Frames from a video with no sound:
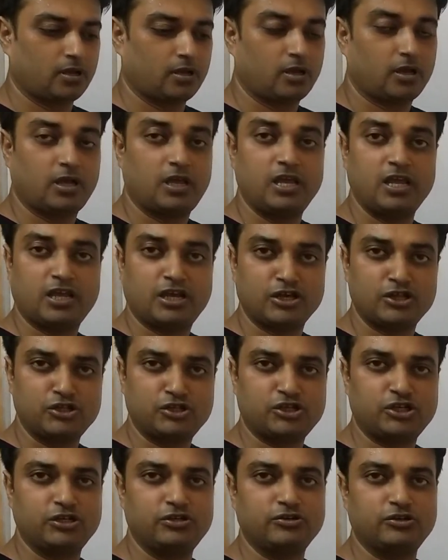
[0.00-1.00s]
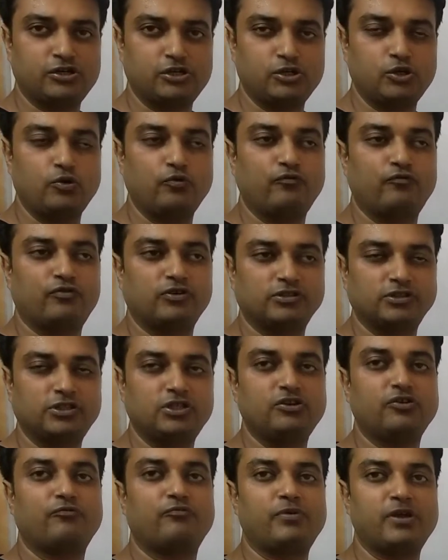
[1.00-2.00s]
he considered you worthy
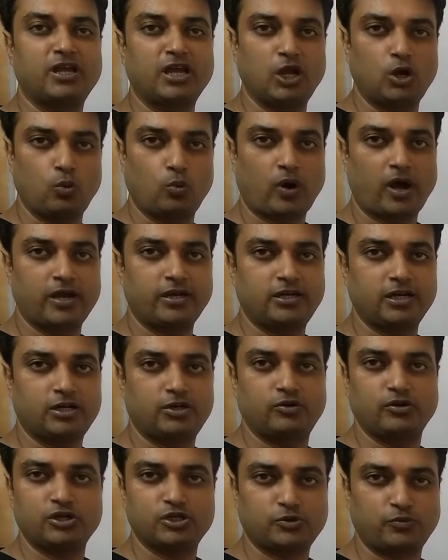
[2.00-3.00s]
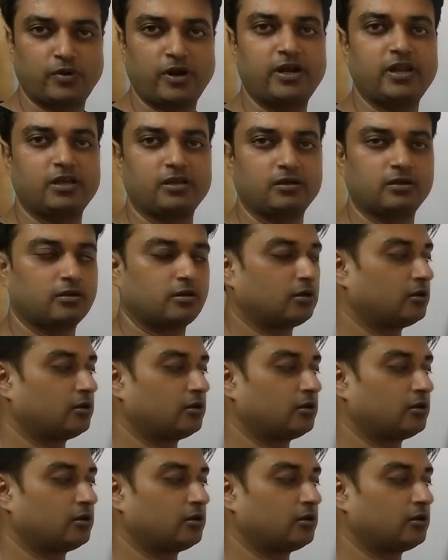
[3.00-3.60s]
of being invited to his wedding.